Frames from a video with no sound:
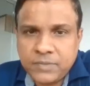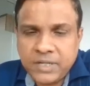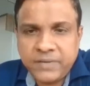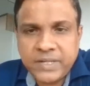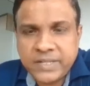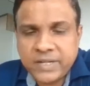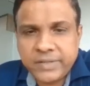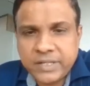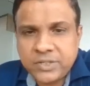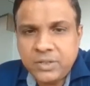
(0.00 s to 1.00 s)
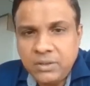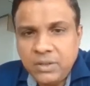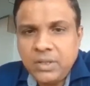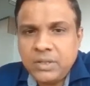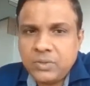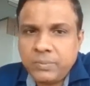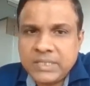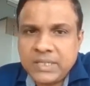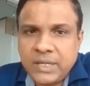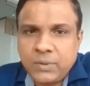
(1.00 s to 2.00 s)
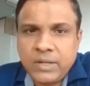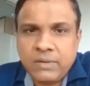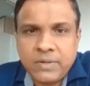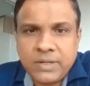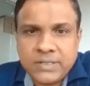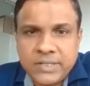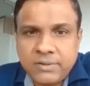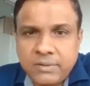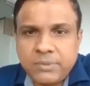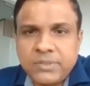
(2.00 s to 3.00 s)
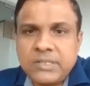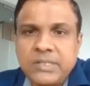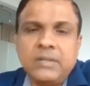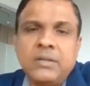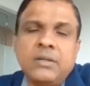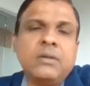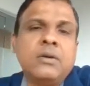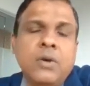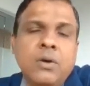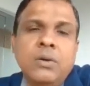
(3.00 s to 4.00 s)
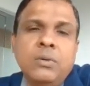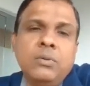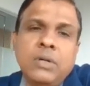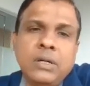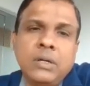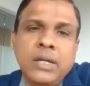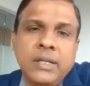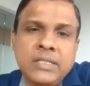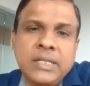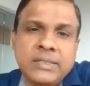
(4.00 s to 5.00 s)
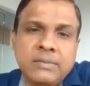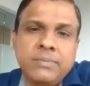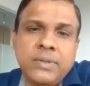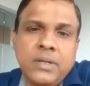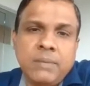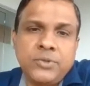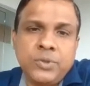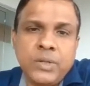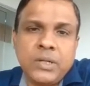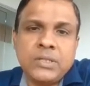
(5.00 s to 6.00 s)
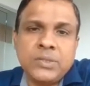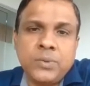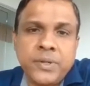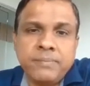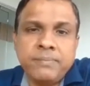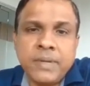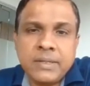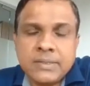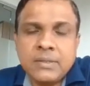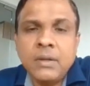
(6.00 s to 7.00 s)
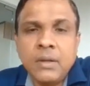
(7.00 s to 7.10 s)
device architecture. So basically, it will have a central processing core. In this example, I'm showing a sodium-based